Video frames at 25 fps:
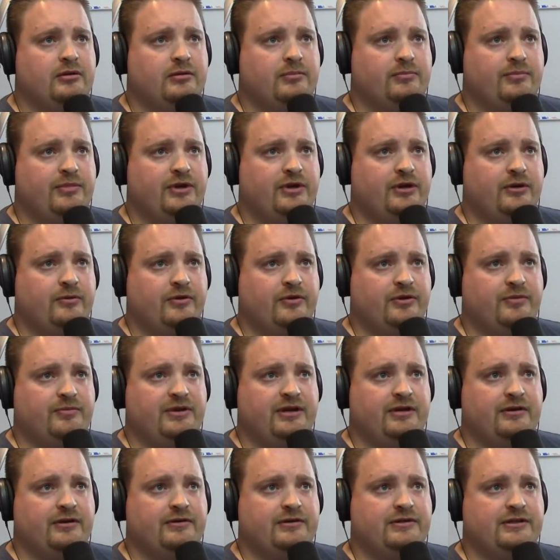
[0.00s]
bear with me
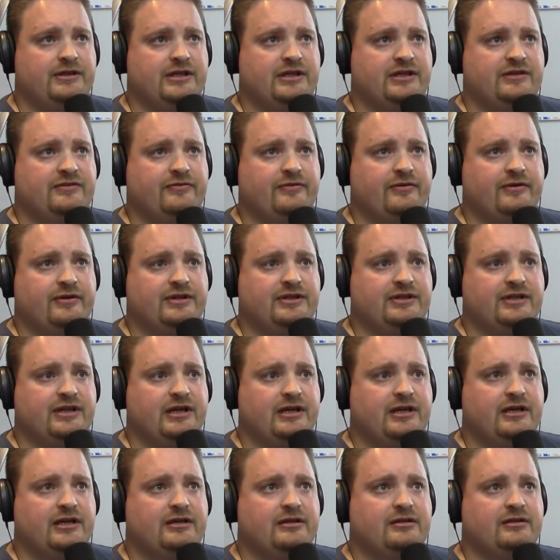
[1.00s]
here just for a
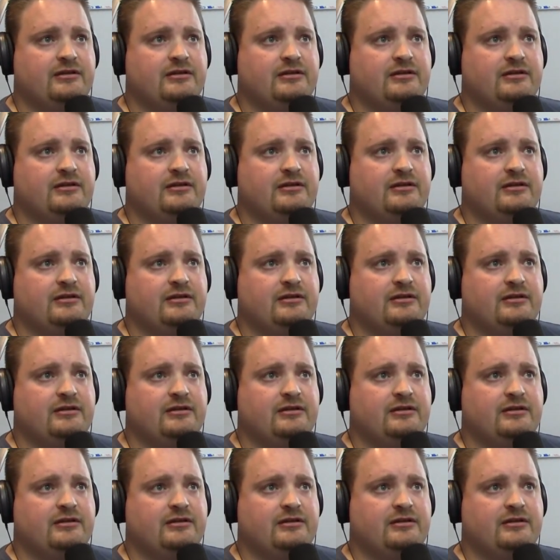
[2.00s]
second.